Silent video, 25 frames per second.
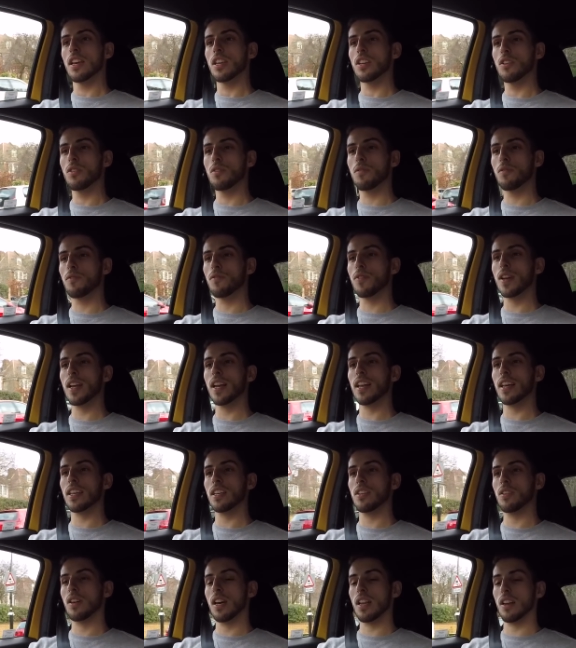you feel
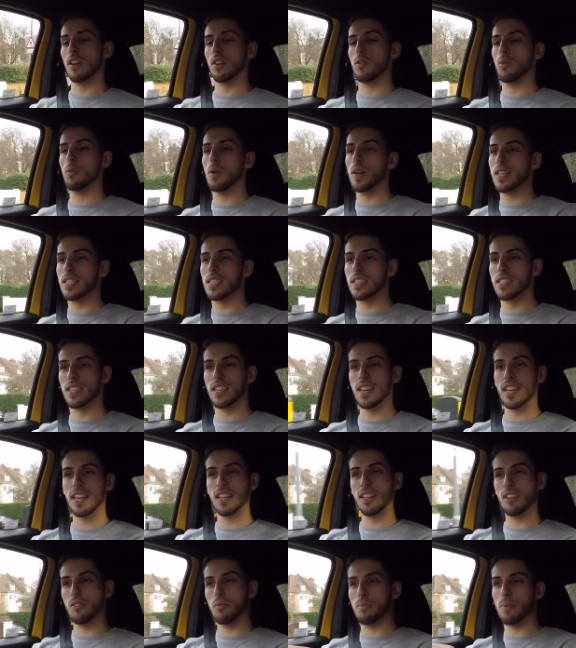like you kind of question
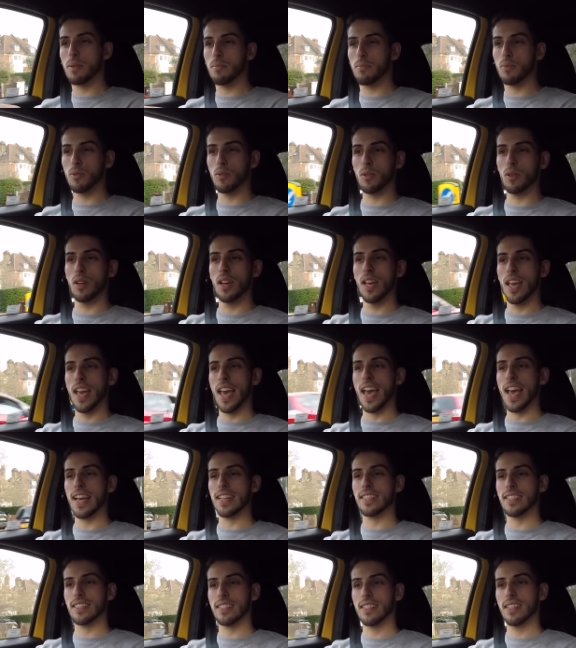it. You're a bit more
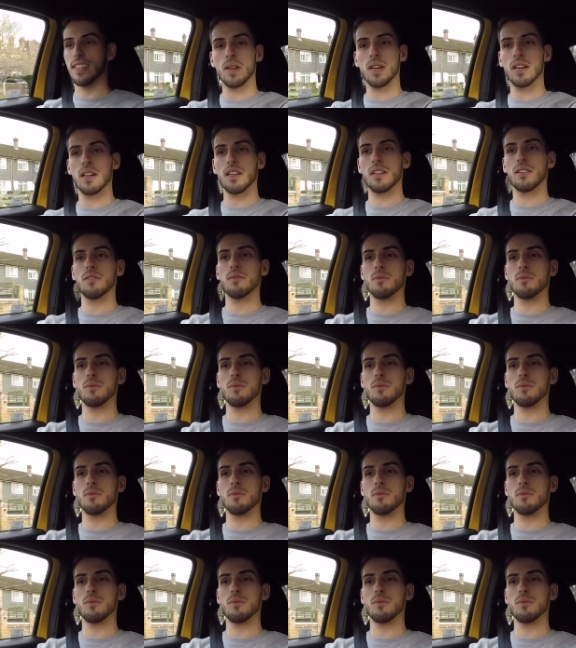hesitant.